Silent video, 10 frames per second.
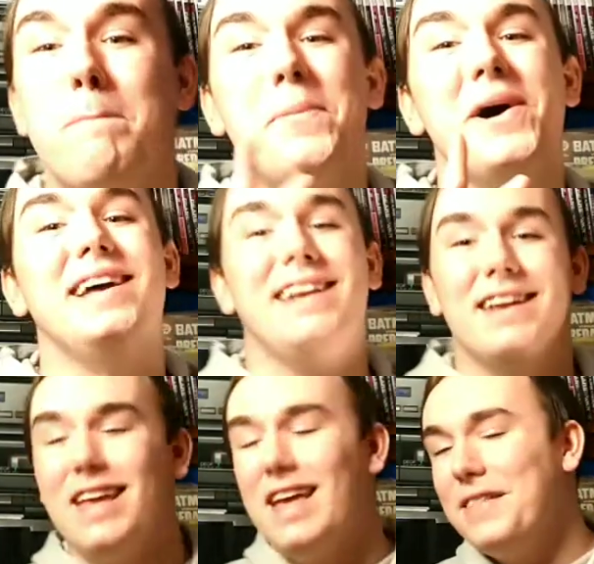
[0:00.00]
but
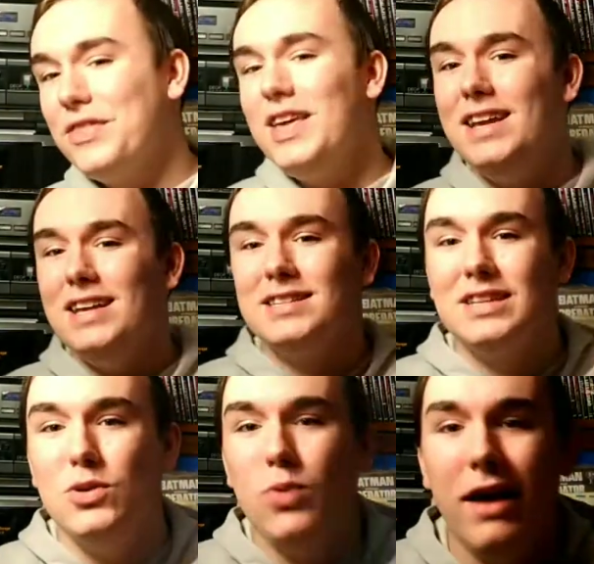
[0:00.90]
the thing is,
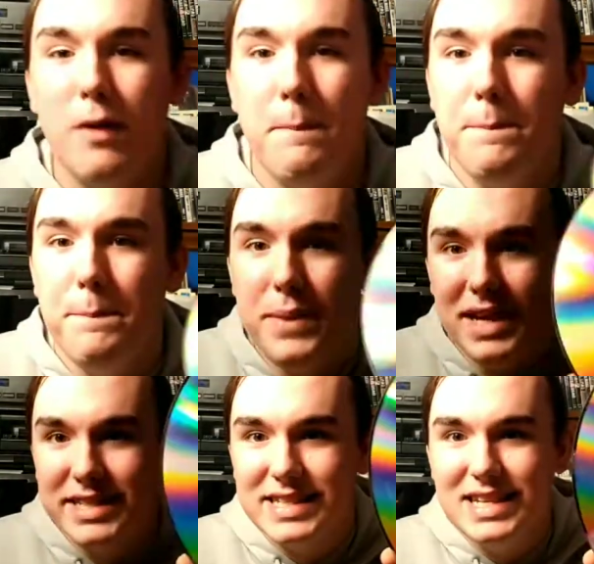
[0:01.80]
you have a
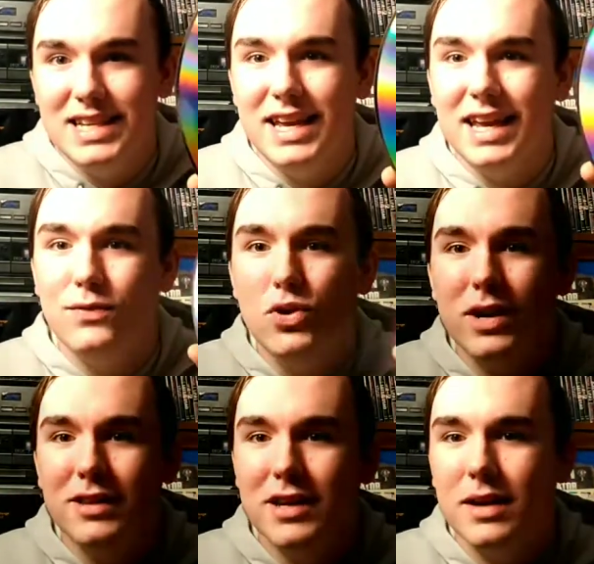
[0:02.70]
big CD, and if you know
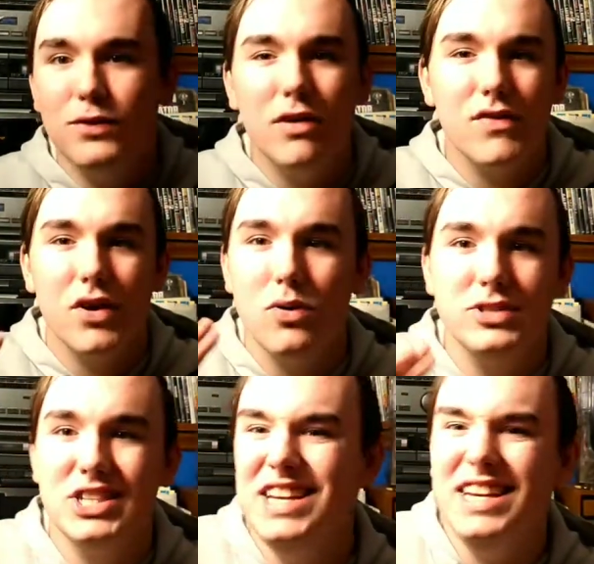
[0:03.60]
anything, if you ever own
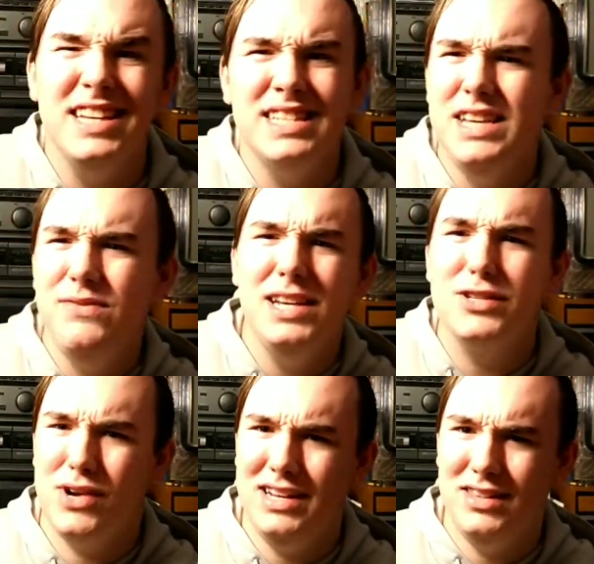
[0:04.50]
CDs, DVDs,
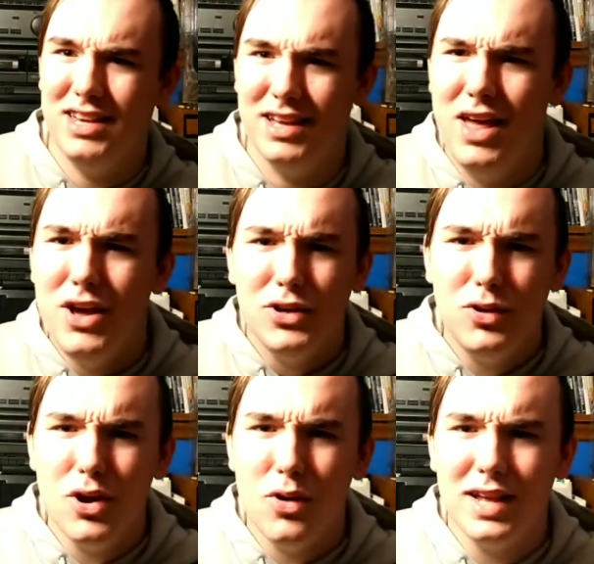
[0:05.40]
or anything,
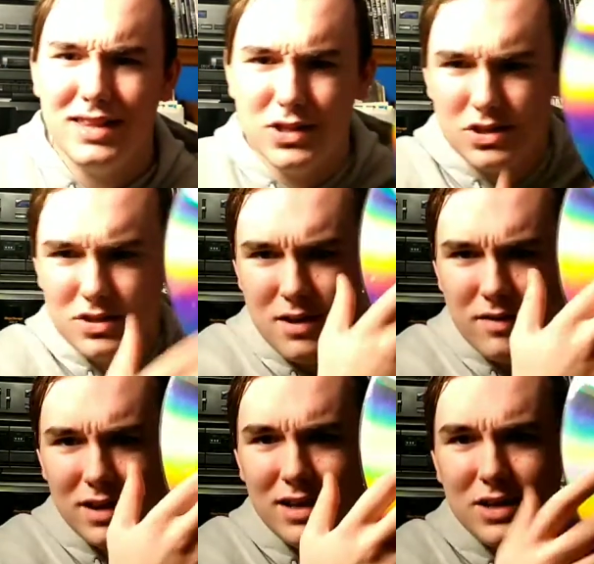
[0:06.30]
you know that this
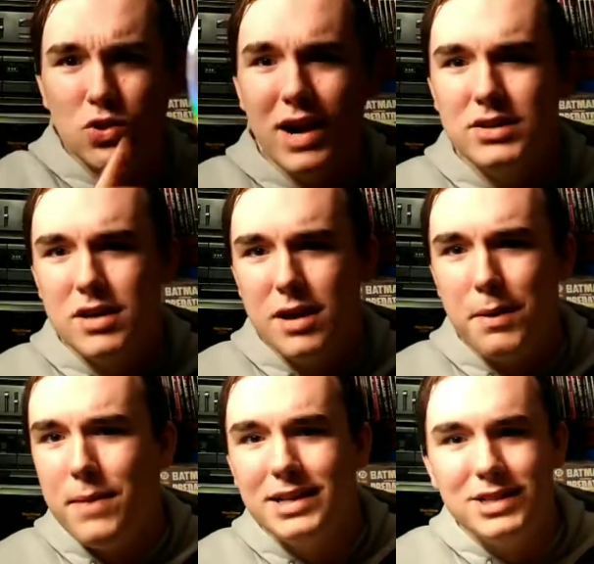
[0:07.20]
can get scratched up
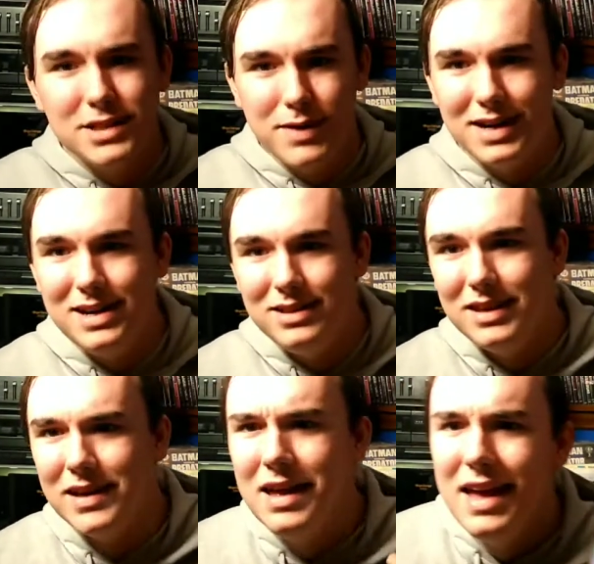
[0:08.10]
by just about
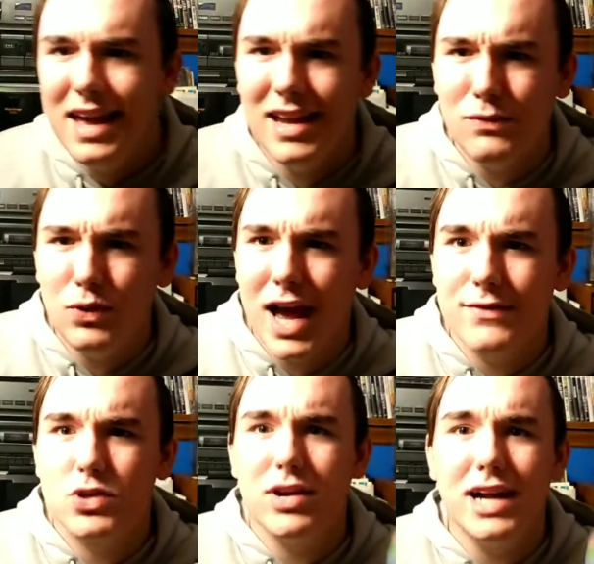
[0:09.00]
anything. And if you have
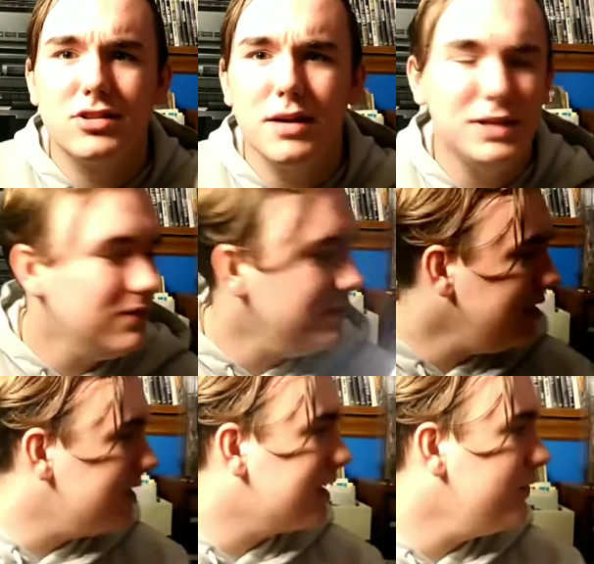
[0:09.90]
a scratched up
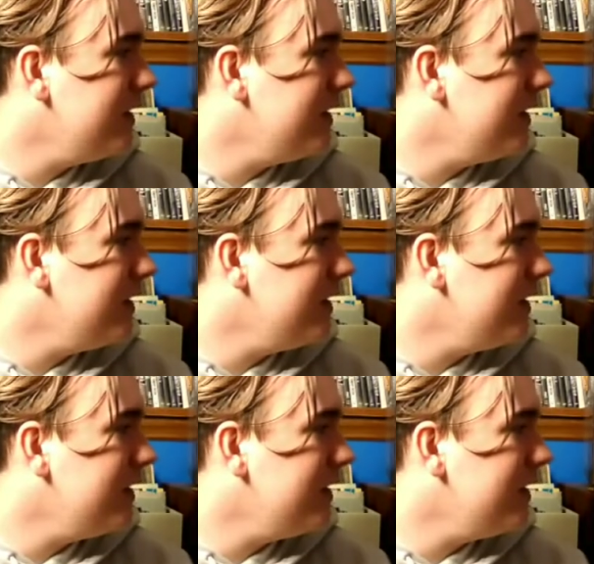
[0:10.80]
DVD, like if you